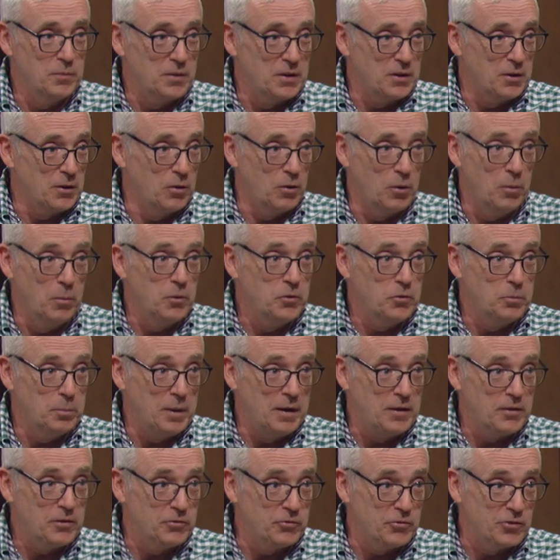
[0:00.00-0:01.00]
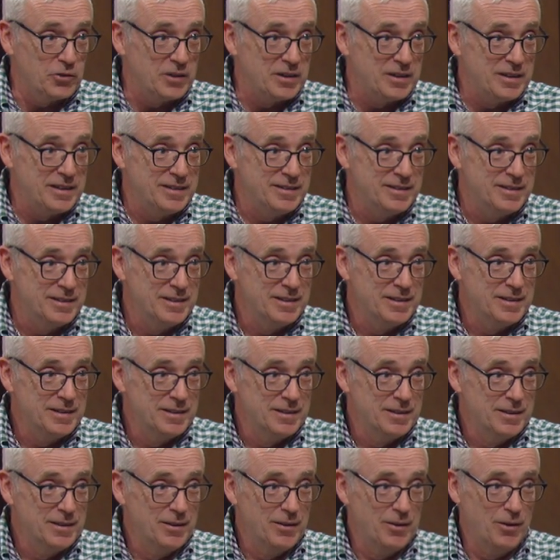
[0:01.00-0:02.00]
you know, almost pest free
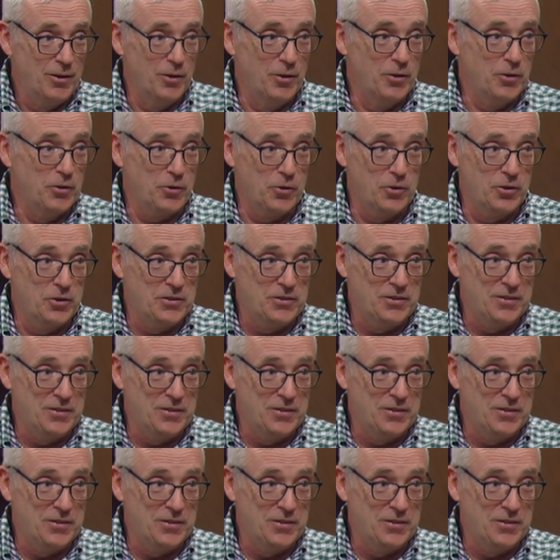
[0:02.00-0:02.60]
all exactly. good